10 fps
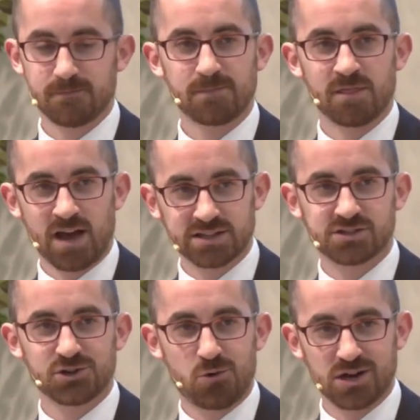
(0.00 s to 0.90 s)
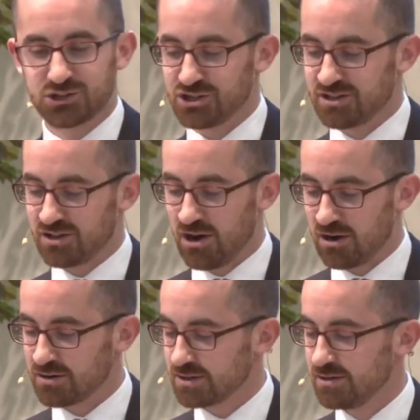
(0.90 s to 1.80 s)
That's the question at the
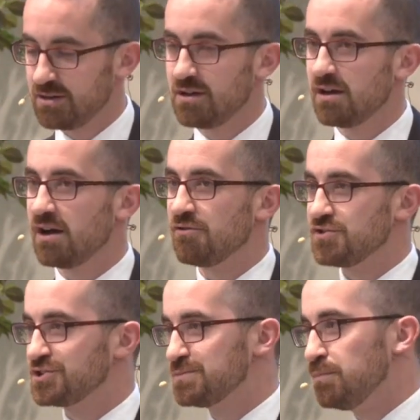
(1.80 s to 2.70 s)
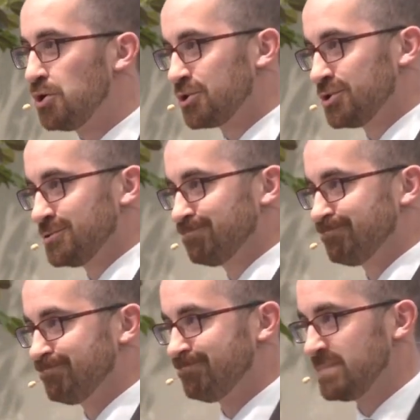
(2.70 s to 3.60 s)
heart of this book.
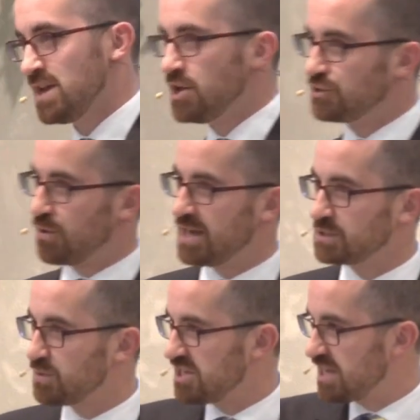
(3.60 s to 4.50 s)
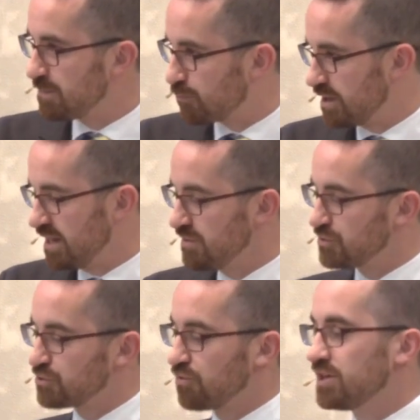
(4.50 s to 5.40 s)
So as we keep reading, the
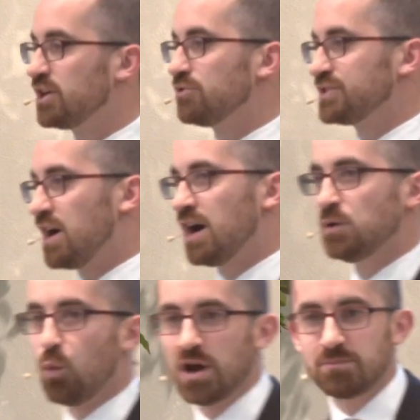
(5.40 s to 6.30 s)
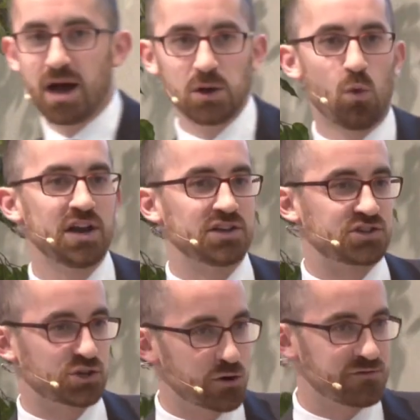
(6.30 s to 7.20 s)
story goes on. One by one, a
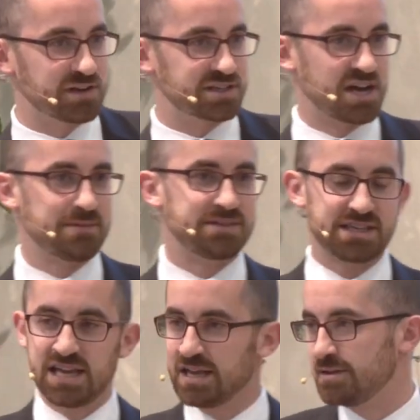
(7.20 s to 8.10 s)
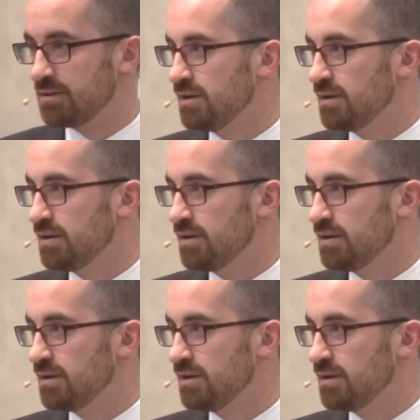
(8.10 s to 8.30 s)
servant comes in,